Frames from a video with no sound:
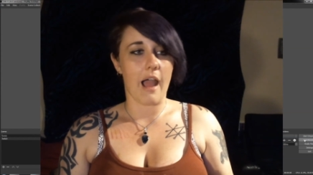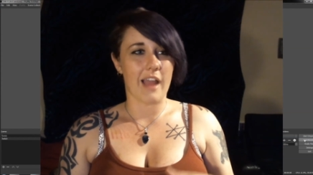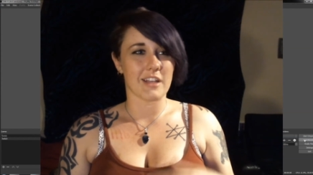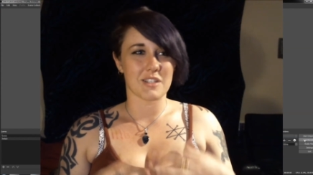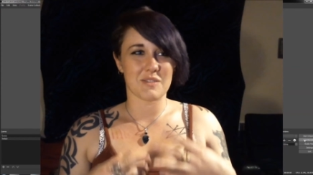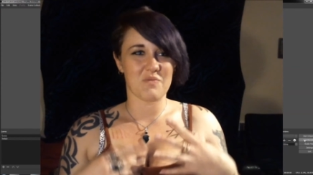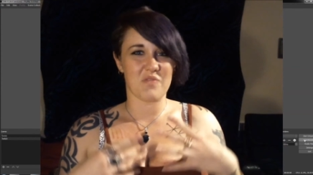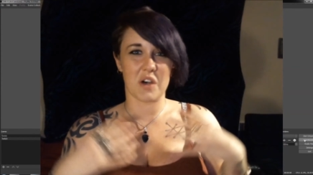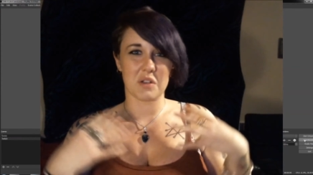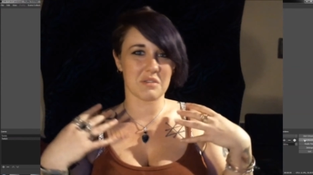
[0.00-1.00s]
I just
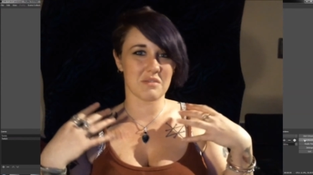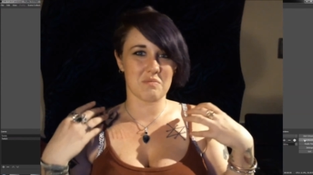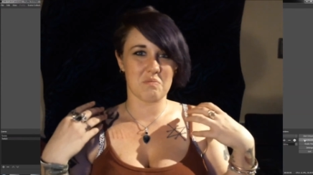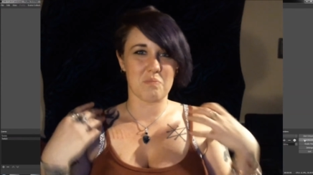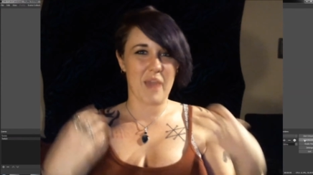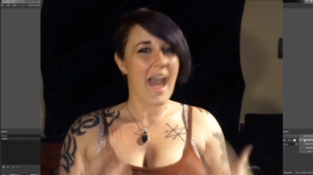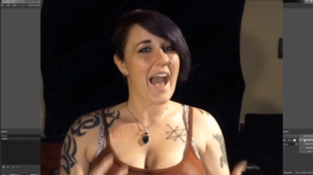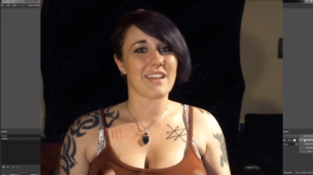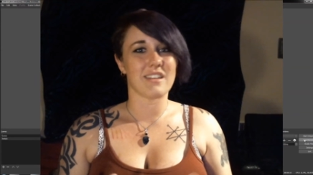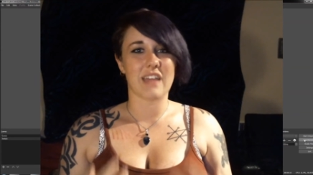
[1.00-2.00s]
felt bad.
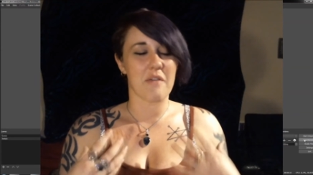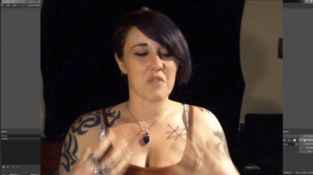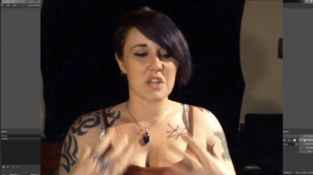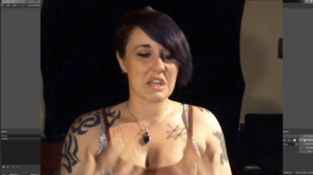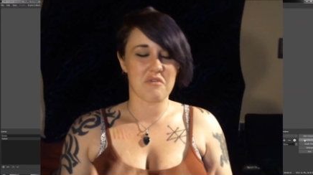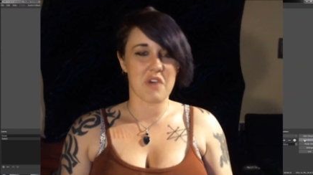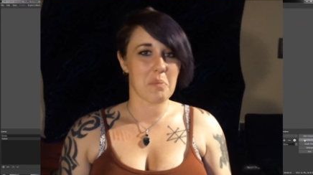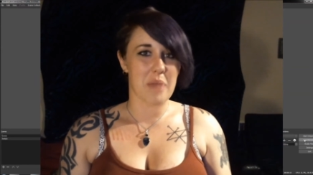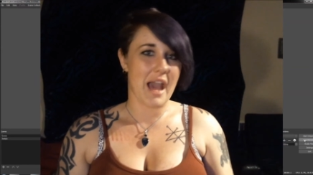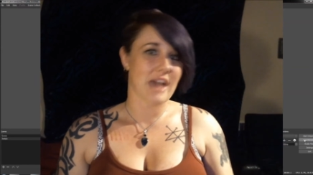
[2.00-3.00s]
Everything
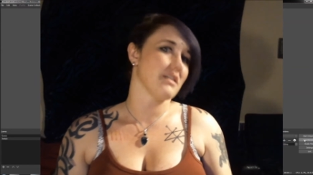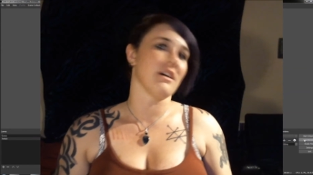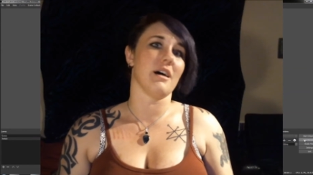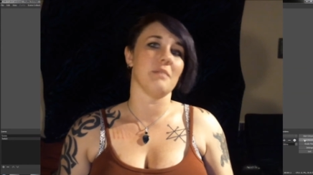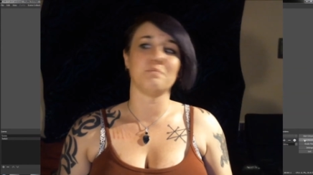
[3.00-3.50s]
felt bad.